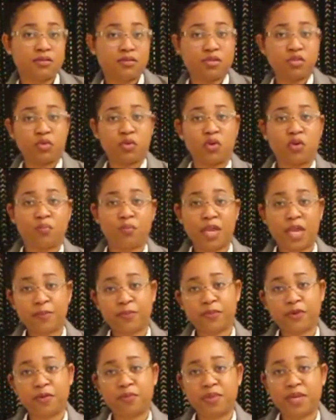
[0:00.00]
doing
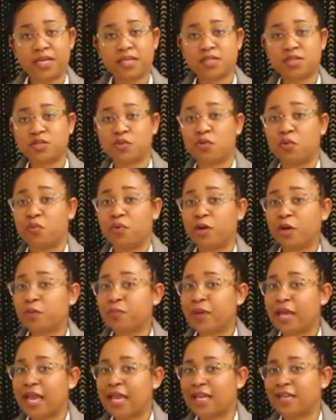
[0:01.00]
paper and pencil and work
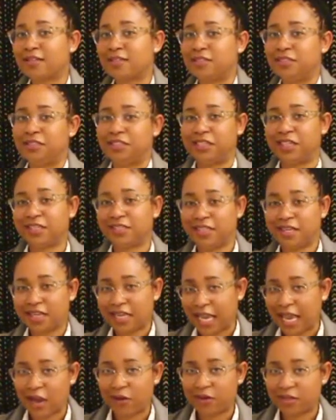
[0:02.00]
packets doesn't
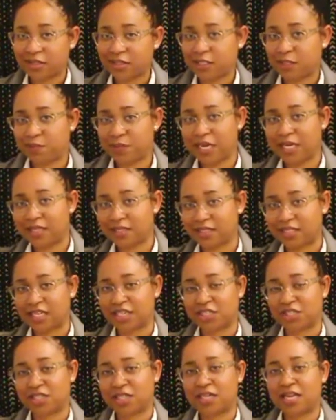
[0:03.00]
count as a speech
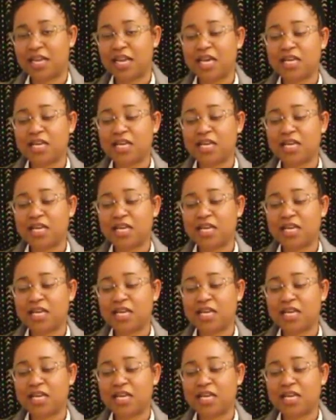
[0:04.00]
session.